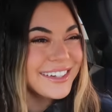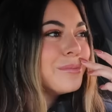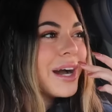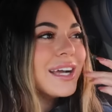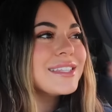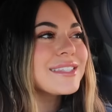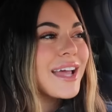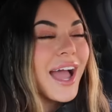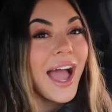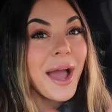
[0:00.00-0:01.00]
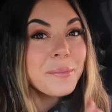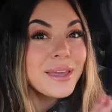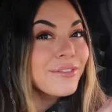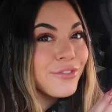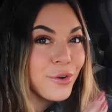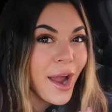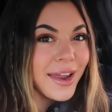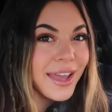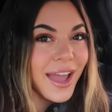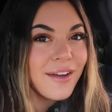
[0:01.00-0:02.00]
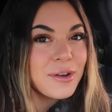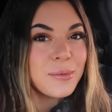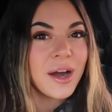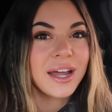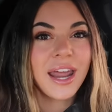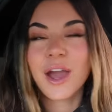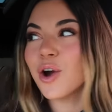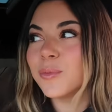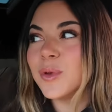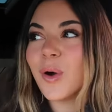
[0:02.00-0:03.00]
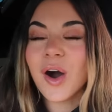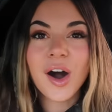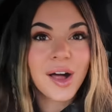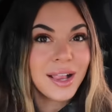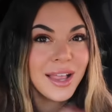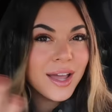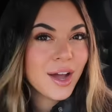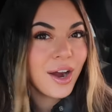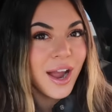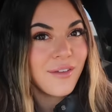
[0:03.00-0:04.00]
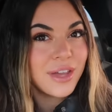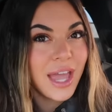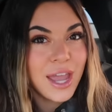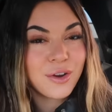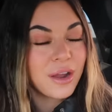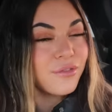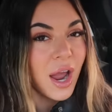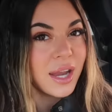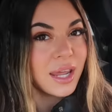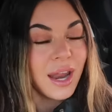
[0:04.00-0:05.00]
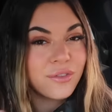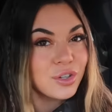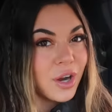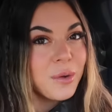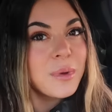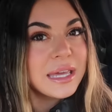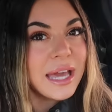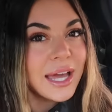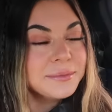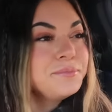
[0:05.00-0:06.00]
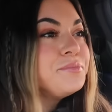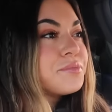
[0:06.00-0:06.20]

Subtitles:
But happy Friday, everyone. I hope you all are having a great Friday and have a great weekend.